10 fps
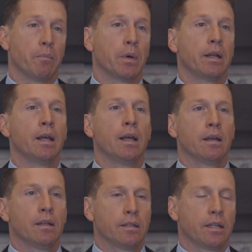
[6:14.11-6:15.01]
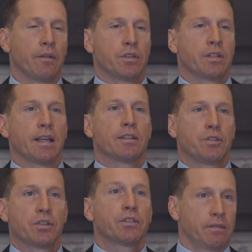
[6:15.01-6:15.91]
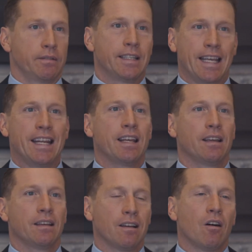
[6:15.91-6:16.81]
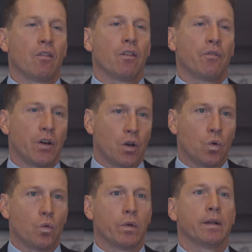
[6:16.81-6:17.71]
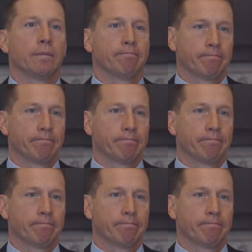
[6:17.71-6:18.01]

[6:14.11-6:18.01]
But the toughest thing is just getting on the phone,